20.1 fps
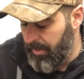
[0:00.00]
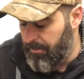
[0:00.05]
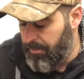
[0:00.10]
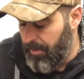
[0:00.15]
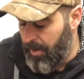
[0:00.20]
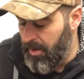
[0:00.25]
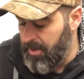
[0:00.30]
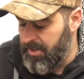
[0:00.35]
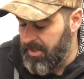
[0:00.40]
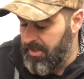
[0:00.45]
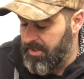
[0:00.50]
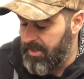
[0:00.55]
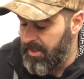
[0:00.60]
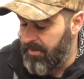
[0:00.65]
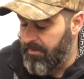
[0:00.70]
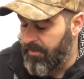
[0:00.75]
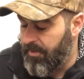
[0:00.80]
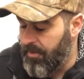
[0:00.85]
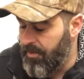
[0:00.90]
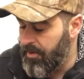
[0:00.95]
processed it
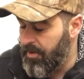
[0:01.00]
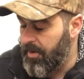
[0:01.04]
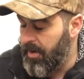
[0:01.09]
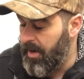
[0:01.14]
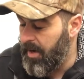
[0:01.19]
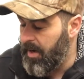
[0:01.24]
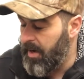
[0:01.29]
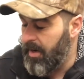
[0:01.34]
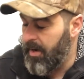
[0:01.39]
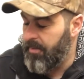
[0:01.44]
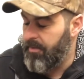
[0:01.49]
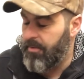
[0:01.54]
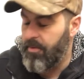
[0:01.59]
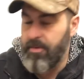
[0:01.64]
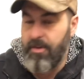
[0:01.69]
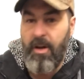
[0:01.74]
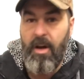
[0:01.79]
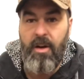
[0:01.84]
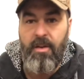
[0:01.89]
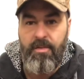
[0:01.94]

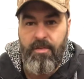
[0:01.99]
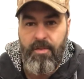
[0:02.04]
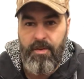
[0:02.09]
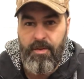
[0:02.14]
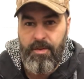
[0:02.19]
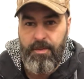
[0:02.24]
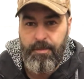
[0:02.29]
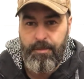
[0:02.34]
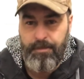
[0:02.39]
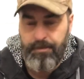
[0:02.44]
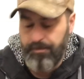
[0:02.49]
for dog food.